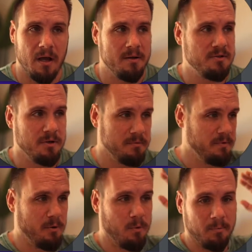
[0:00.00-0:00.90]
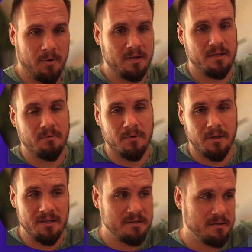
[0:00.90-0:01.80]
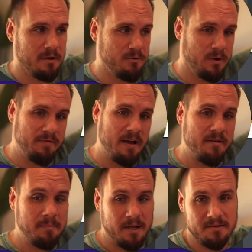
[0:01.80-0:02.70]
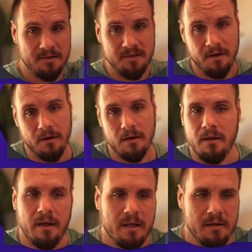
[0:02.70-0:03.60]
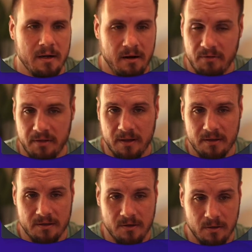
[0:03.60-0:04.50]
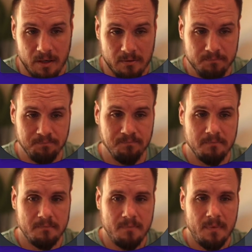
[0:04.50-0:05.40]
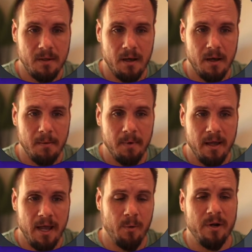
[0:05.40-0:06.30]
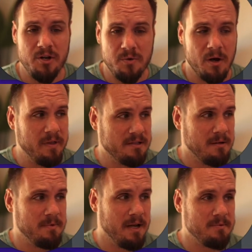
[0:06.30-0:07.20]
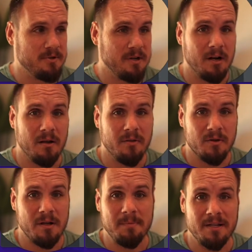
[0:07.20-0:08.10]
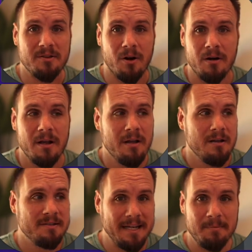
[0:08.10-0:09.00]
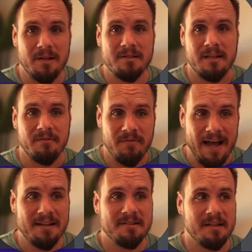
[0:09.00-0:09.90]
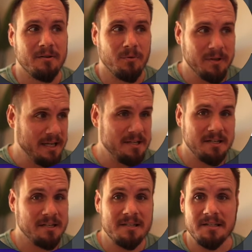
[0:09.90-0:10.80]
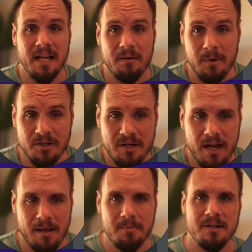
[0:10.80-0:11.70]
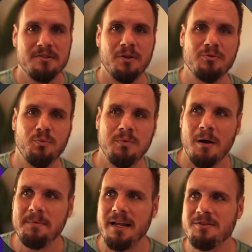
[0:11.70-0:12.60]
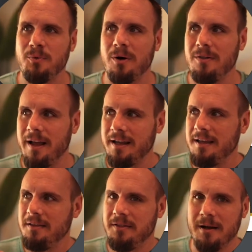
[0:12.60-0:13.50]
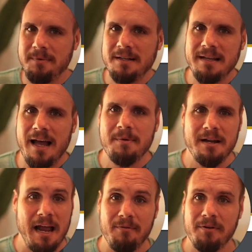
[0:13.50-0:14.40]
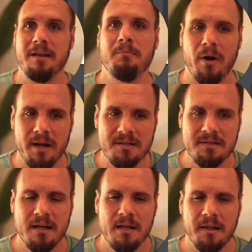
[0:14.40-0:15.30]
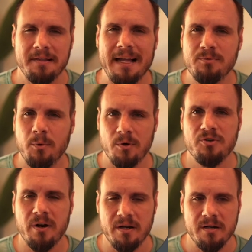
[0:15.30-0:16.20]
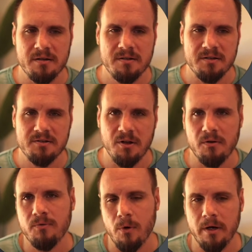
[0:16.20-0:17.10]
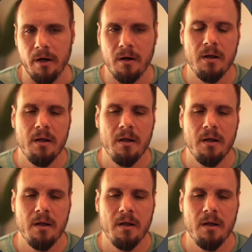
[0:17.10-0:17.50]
So WordPress can release 25 updates this year and everything is all good. And we do know that sometimes those updates are seamless and fast and really easy and doesn't take much time. But it's those updates where the updates happen and everything breaks. That's what we're trying to solve for here.